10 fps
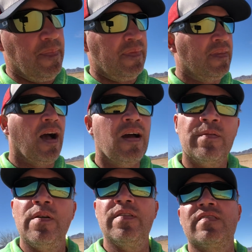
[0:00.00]
I'm gonna
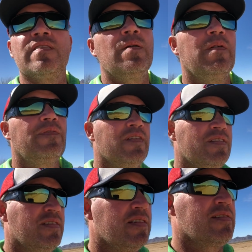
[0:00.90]
roll this slow-mo footage
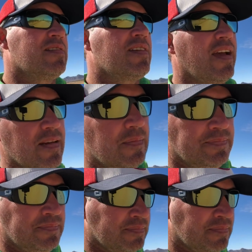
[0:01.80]
in just a second.